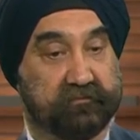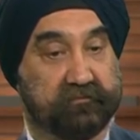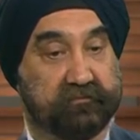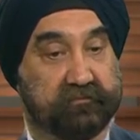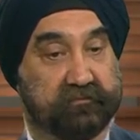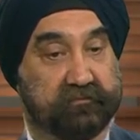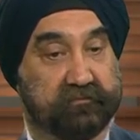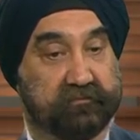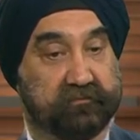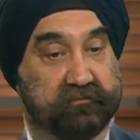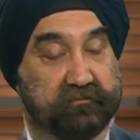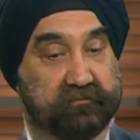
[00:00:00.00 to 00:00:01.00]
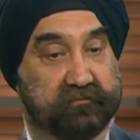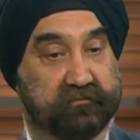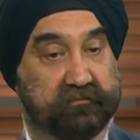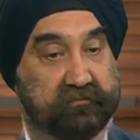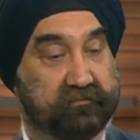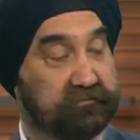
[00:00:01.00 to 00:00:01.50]

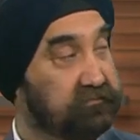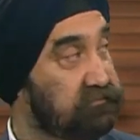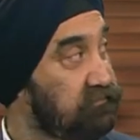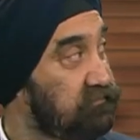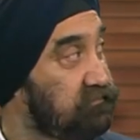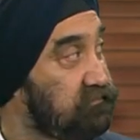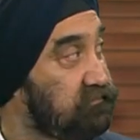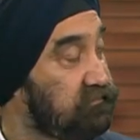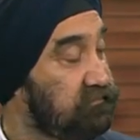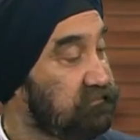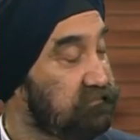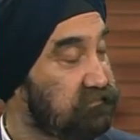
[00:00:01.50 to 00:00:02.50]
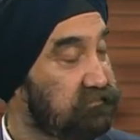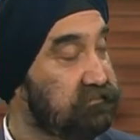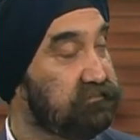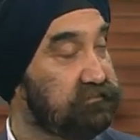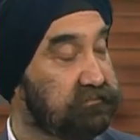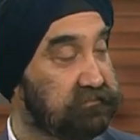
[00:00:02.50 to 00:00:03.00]

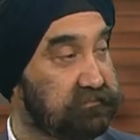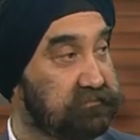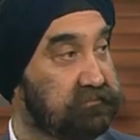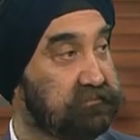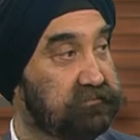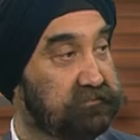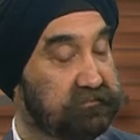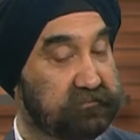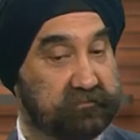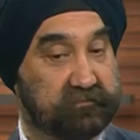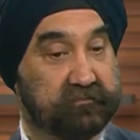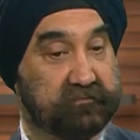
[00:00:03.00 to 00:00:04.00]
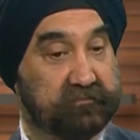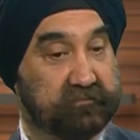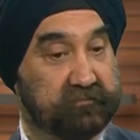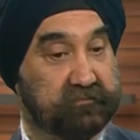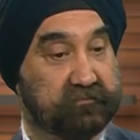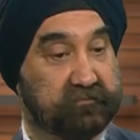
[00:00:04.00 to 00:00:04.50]

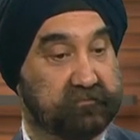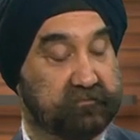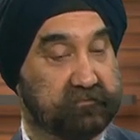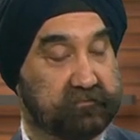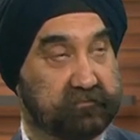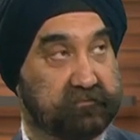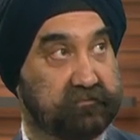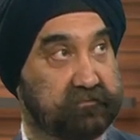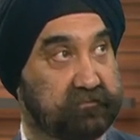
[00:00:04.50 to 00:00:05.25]
No words are spoken by the person on screen.